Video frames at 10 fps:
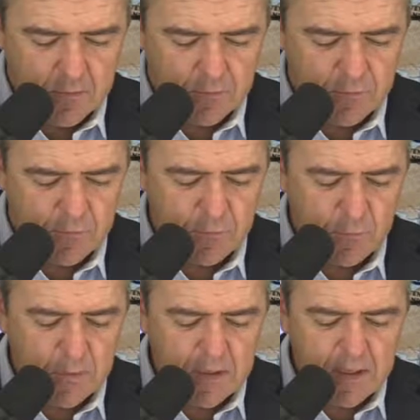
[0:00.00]

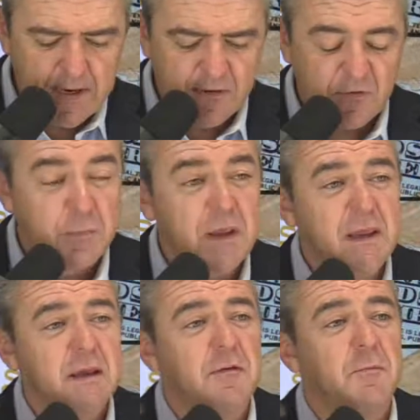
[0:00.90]
Sweet.
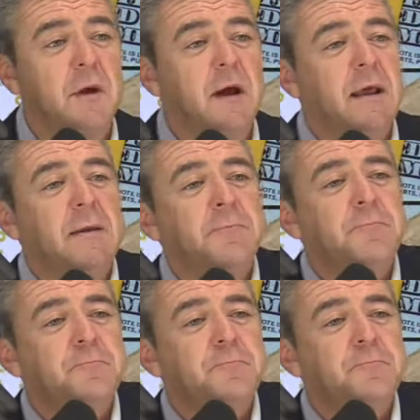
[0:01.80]
Speaking of money,